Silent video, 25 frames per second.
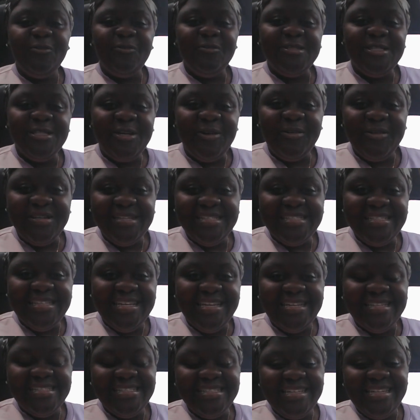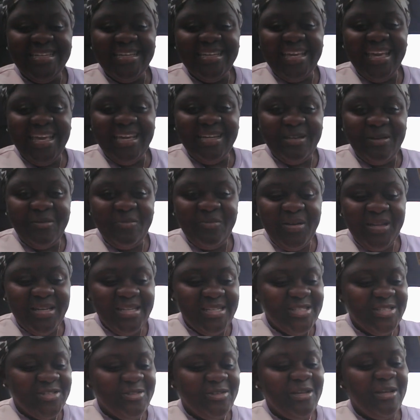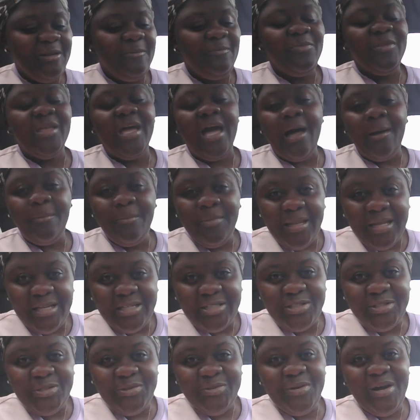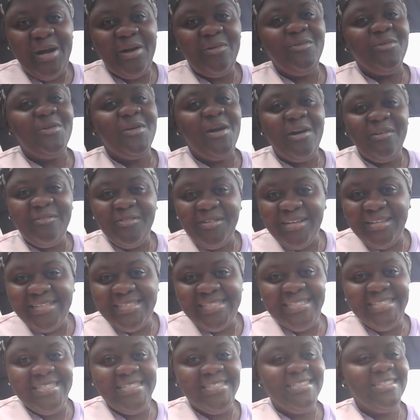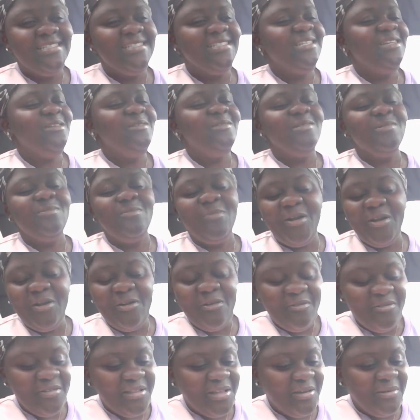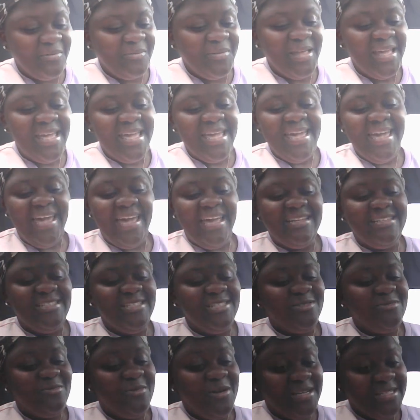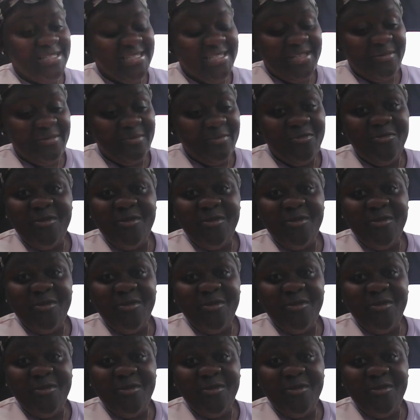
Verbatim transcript: you for sowing a seed into the kingdom ministry. God bless you. I will cover your seeds and continue to pray over them and just watch them